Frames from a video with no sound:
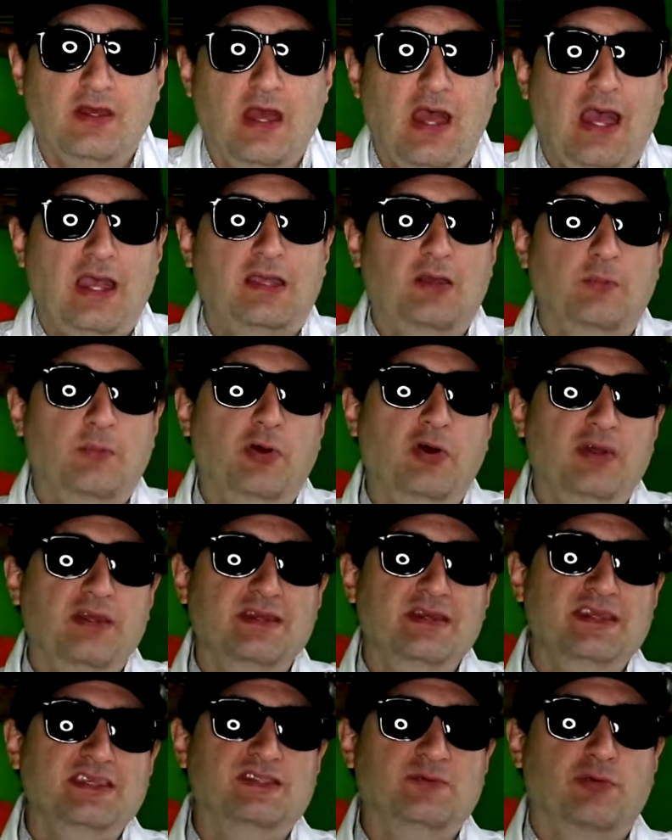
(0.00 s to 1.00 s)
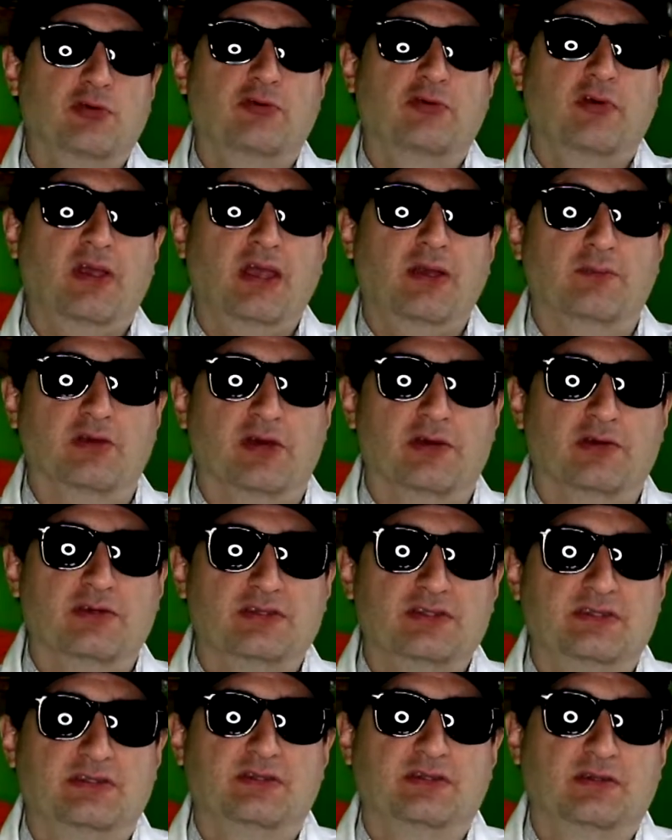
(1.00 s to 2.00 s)
I could put in these parameters
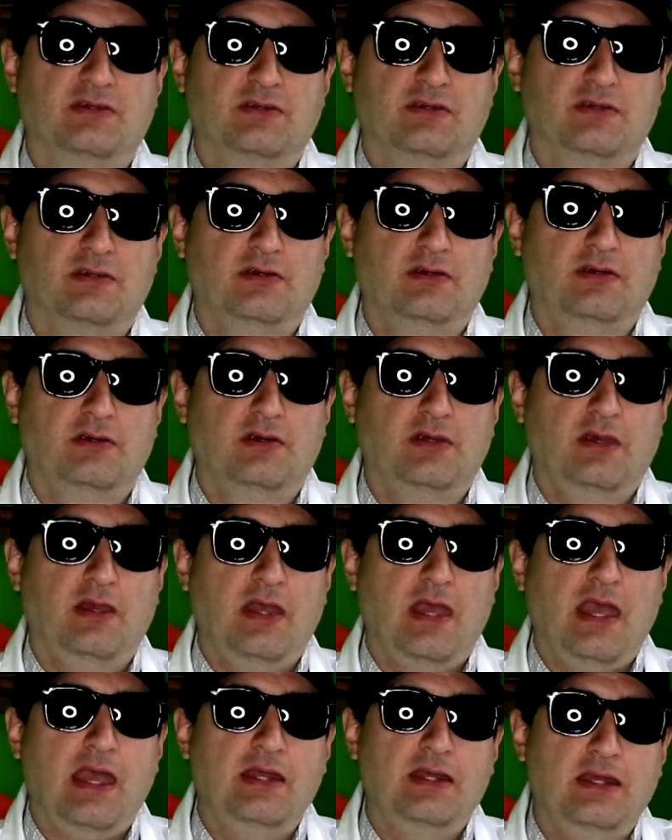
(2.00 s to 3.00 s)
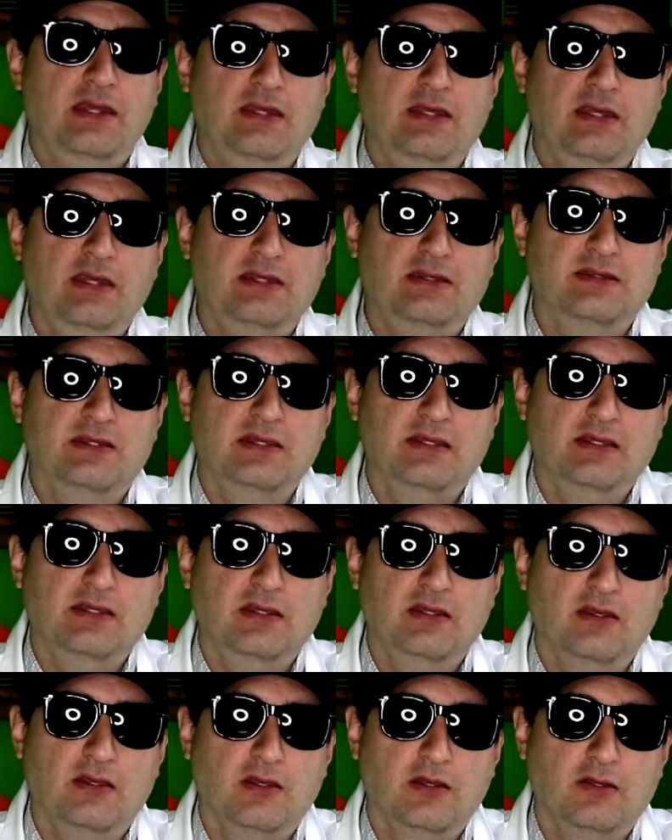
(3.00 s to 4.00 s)
and then hit the
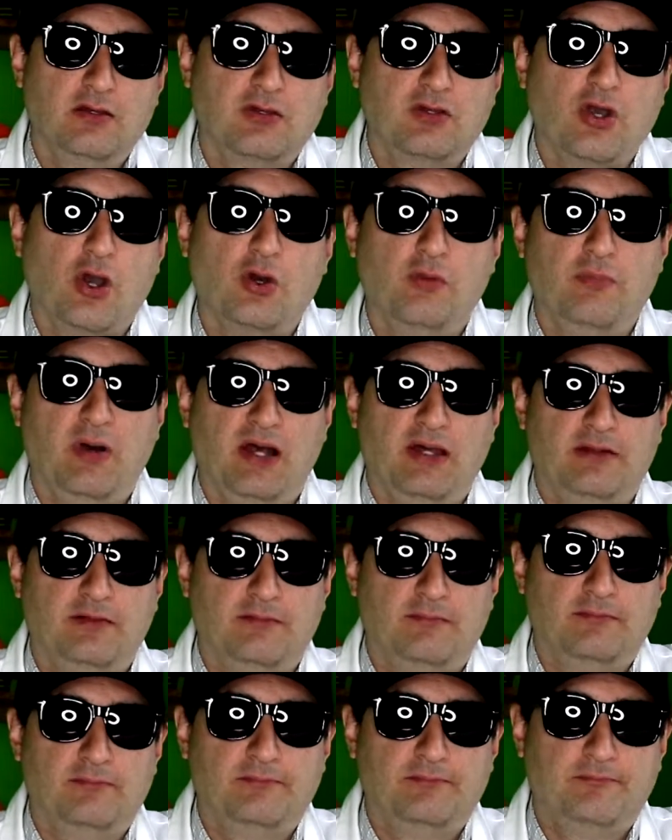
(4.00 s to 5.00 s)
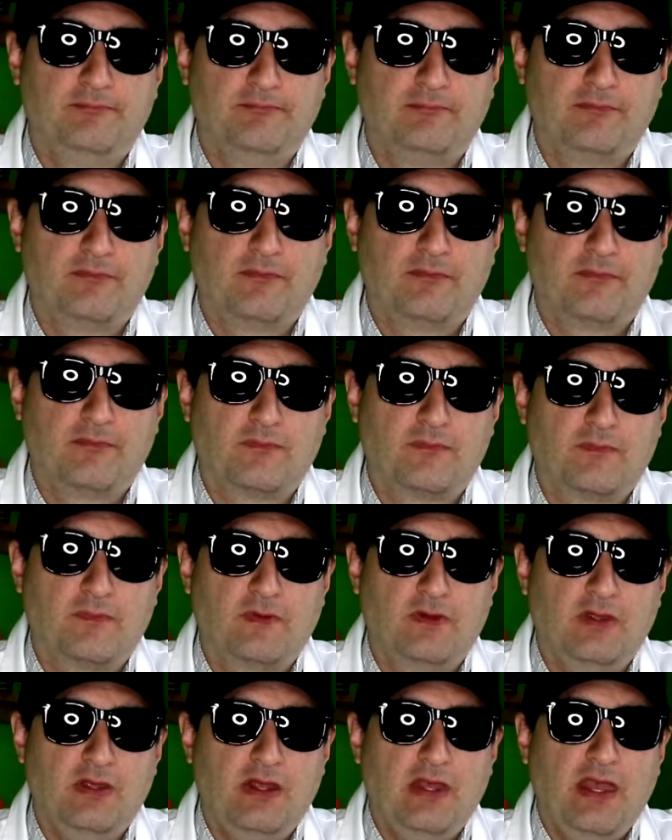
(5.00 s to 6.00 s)
go button
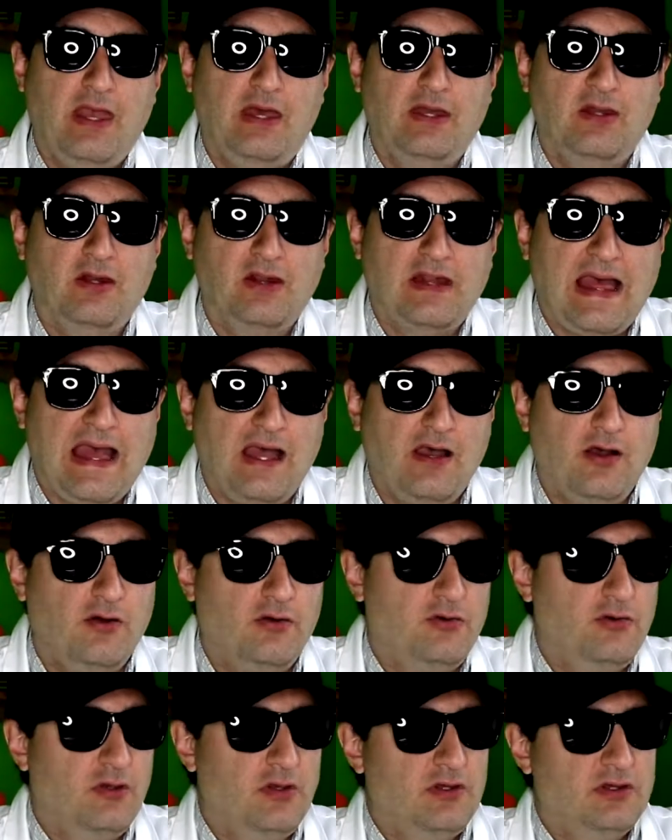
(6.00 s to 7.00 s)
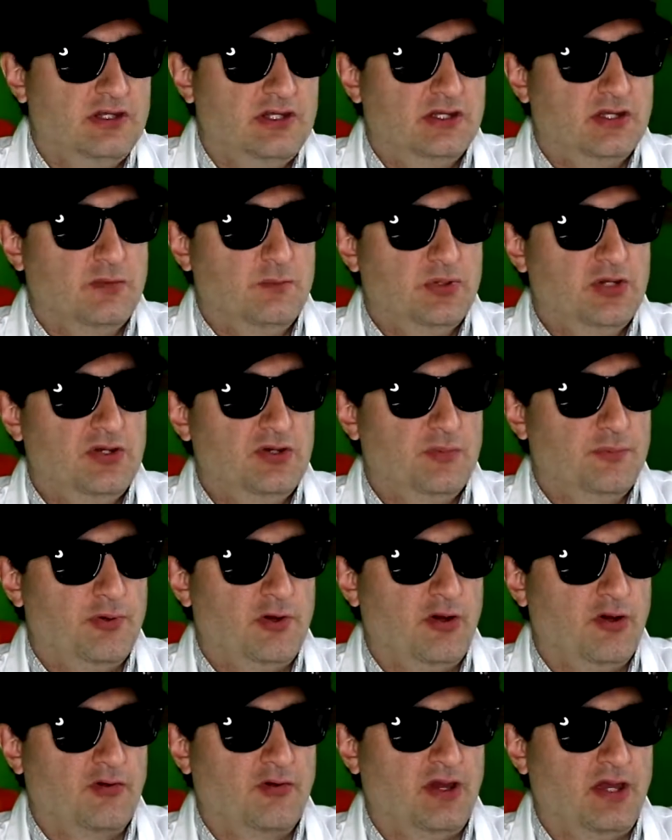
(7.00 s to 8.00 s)
and allow the computer
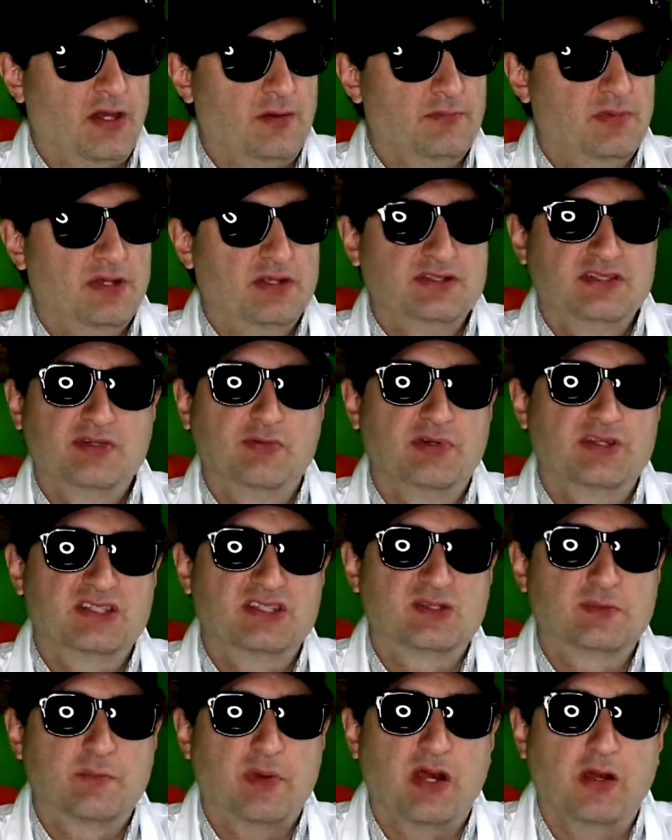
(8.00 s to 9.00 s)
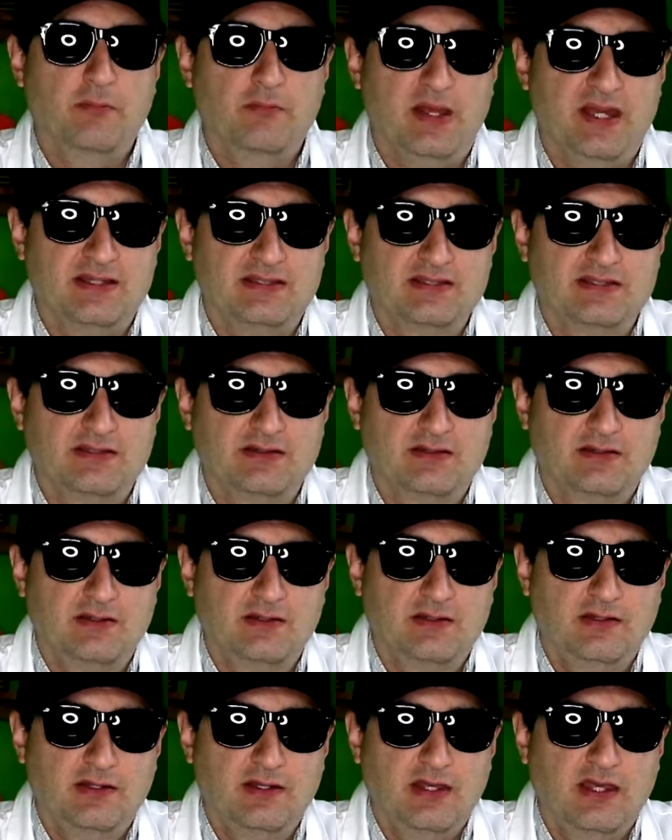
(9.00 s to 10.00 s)
program to experiment
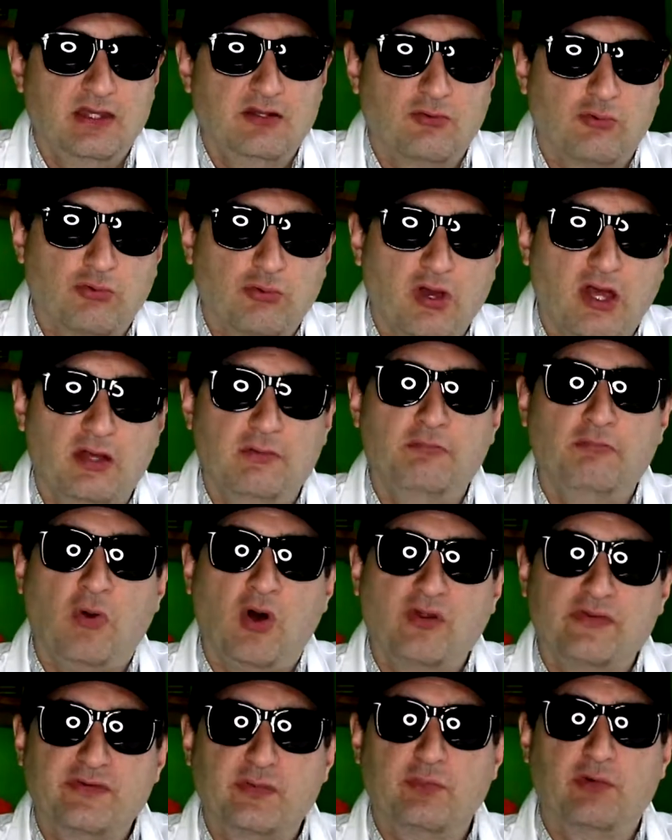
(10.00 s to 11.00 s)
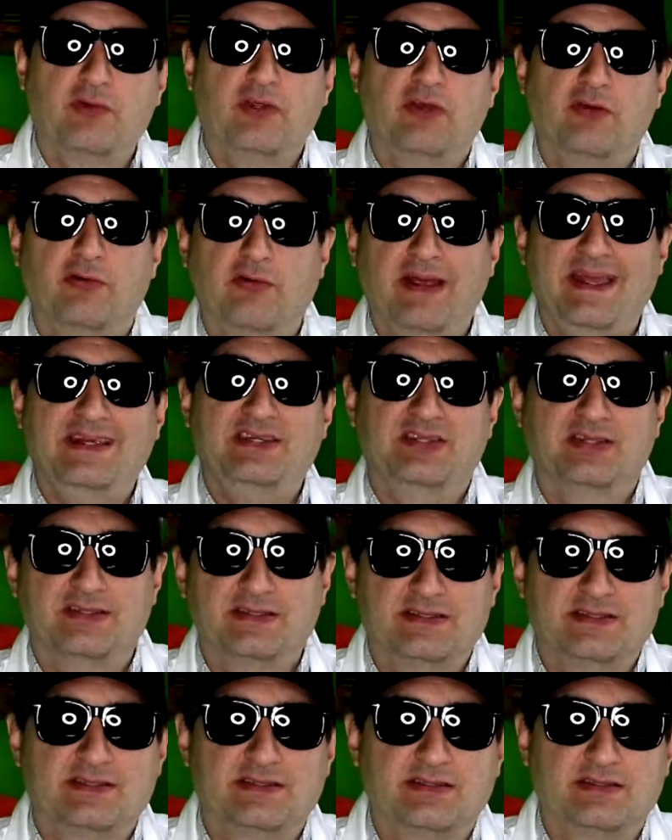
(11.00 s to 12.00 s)
and to run multiple
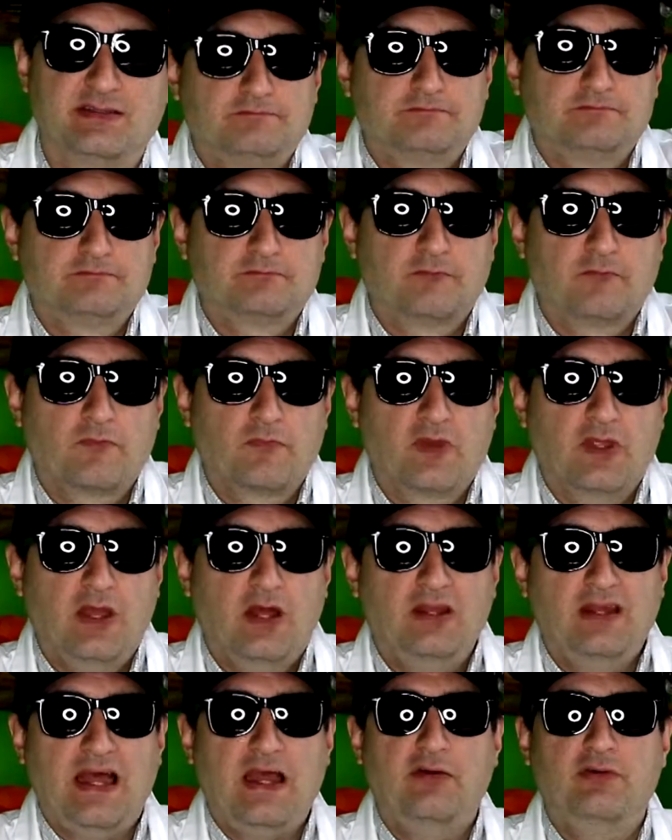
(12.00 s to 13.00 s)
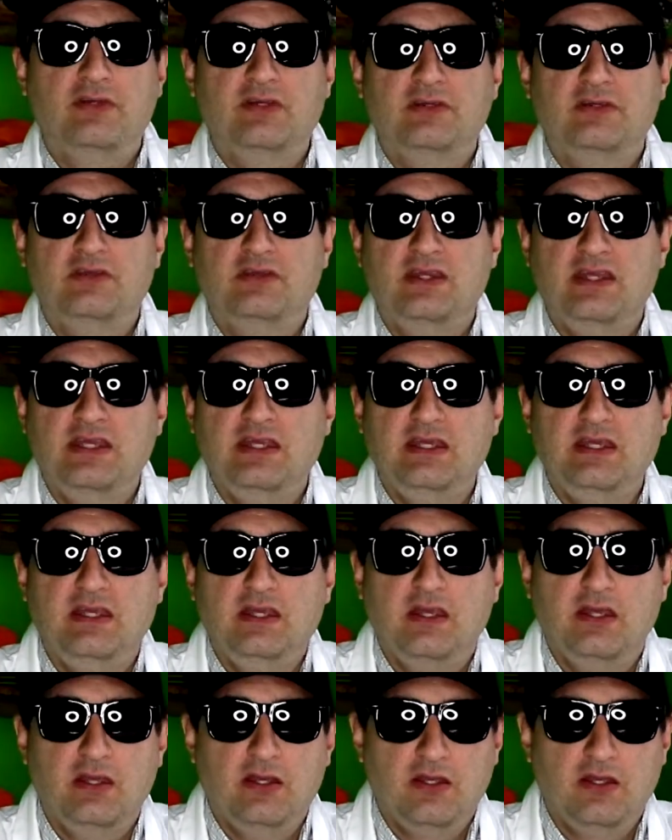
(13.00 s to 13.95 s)
iterations, allowing the